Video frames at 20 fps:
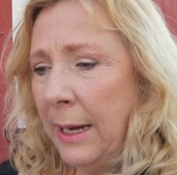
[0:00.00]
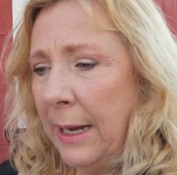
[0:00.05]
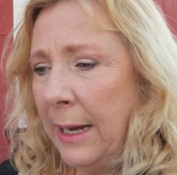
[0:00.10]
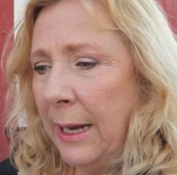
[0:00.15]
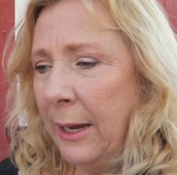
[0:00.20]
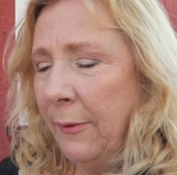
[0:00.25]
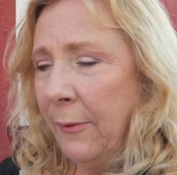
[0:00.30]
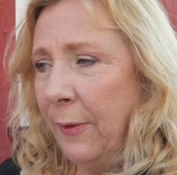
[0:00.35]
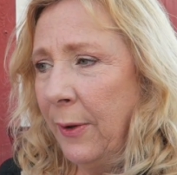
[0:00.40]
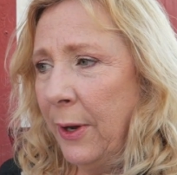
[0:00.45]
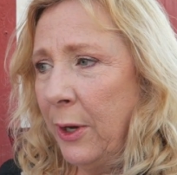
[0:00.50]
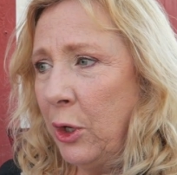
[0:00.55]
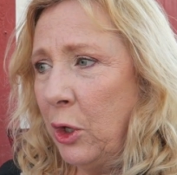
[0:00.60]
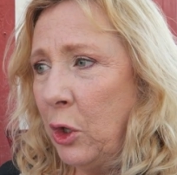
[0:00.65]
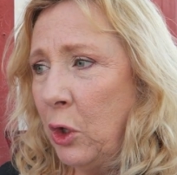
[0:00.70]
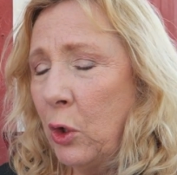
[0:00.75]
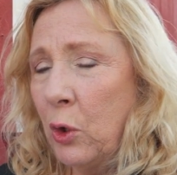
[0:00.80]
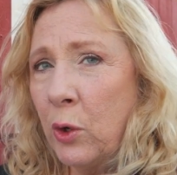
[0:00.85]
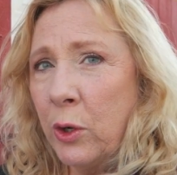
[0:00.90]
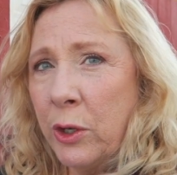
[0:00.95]
If
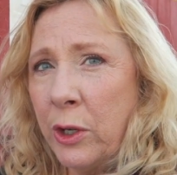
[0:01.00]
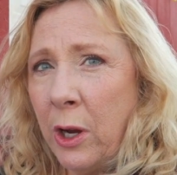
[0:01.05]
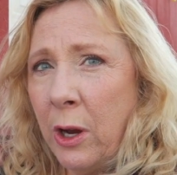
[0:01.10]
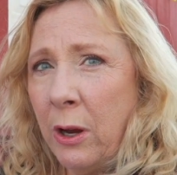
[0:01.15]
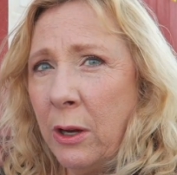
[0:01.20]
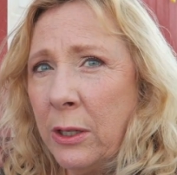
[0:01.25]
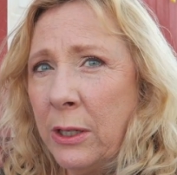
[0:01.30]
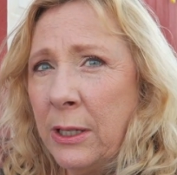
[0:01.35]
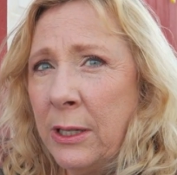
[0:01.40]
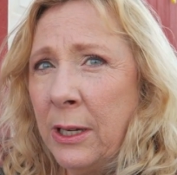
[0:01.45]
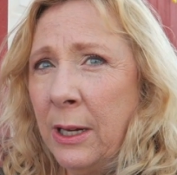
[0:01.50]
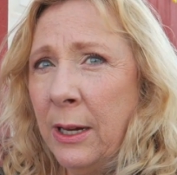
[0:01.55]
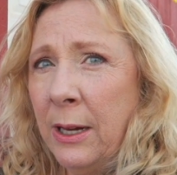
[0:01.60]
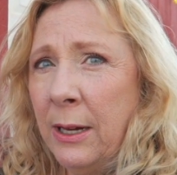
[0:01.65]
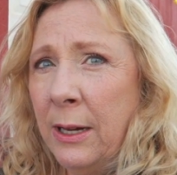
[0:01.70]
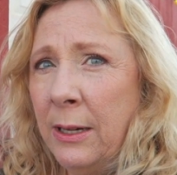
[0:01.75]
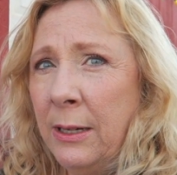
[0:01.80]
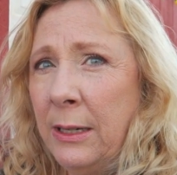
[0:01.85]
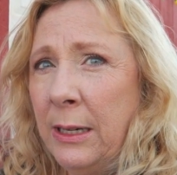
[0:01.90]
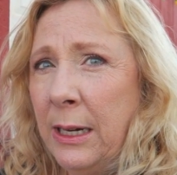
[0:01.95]
your dogs
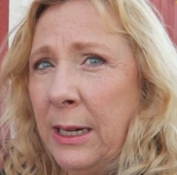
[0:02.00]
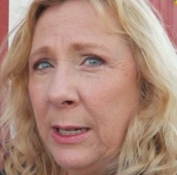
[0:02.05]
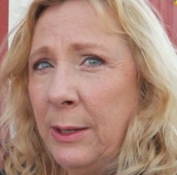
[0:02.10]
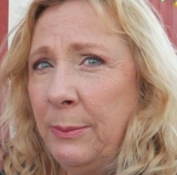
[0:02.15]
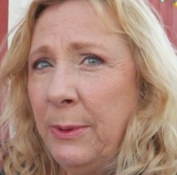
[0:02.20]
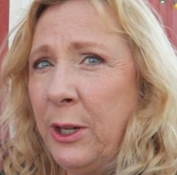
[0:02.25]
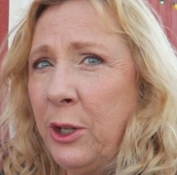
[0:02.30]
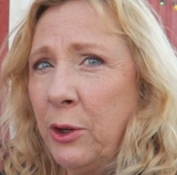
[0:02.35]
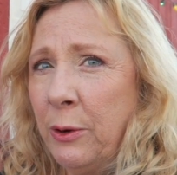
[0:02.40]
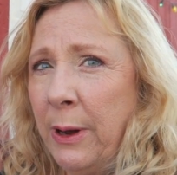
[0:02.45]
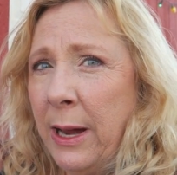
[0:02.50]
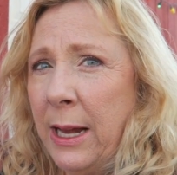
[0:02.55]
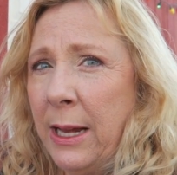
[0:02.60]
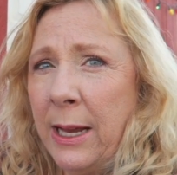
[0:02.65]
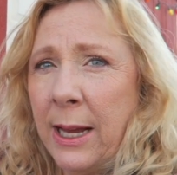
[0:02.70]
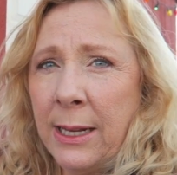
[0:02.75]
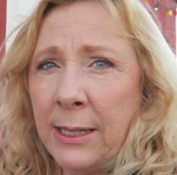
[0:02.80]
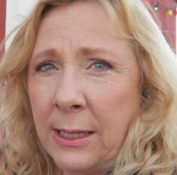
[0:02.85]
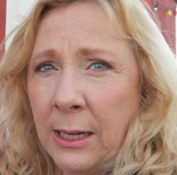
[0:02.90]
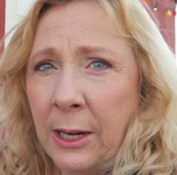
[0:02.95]
need to be trained,
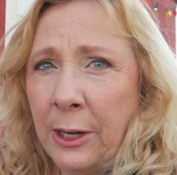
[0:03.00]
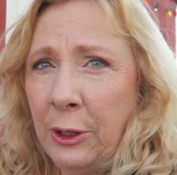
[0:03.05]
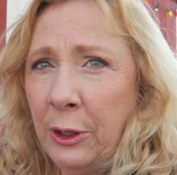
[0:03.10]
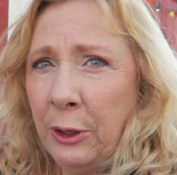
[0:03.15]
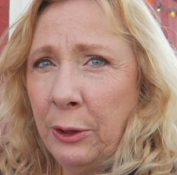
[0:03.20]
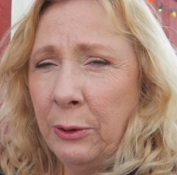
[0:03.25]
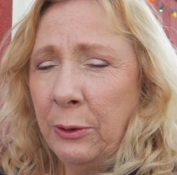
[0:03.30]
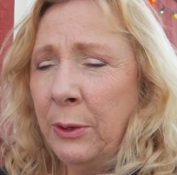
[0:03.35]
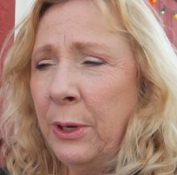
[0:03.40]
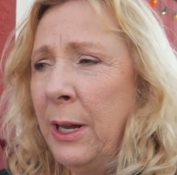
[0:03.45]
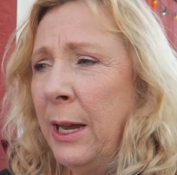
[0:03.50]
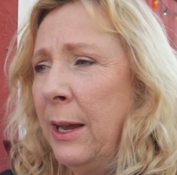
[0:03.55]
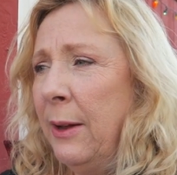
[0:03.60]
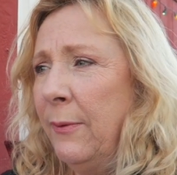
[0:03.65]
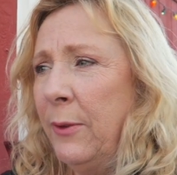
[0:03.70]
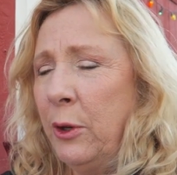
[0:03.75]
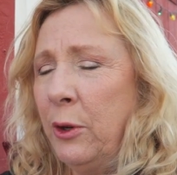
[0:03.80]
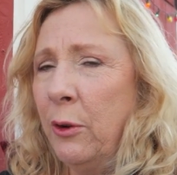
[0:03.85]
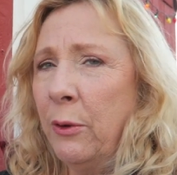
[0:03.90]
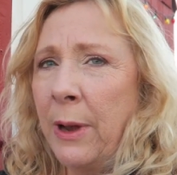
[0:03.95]
that's on you.
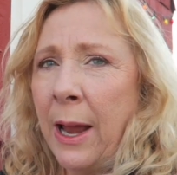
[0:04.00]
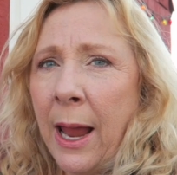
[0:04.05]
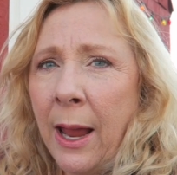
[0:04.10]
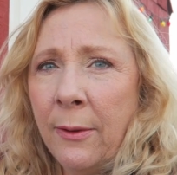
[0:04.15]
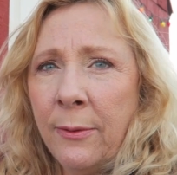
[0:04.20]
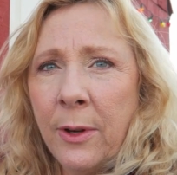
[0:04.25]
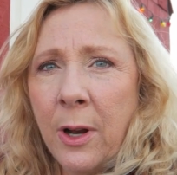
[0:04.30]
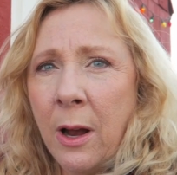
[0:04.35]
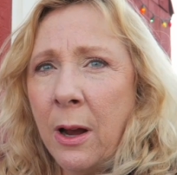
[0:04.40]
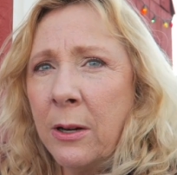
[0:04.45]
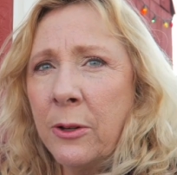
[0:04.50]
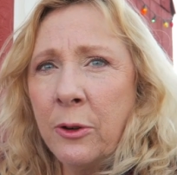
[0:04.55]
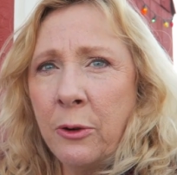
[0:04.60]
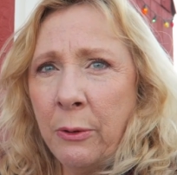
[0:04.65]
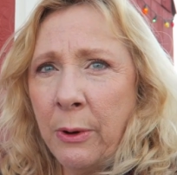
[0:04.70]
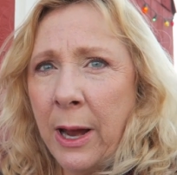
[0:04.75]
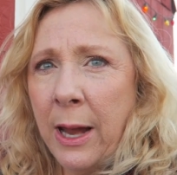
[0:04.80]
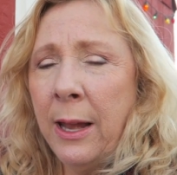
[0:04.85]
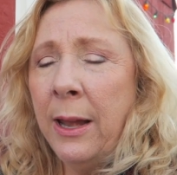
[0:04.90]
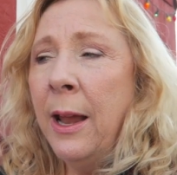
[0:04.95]
If you don't have dogs,
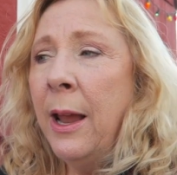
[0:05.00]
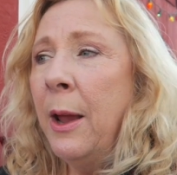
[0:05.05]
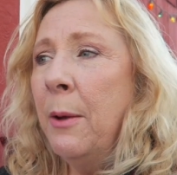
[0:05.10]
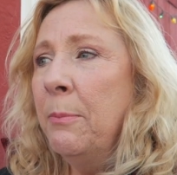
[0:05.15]
great.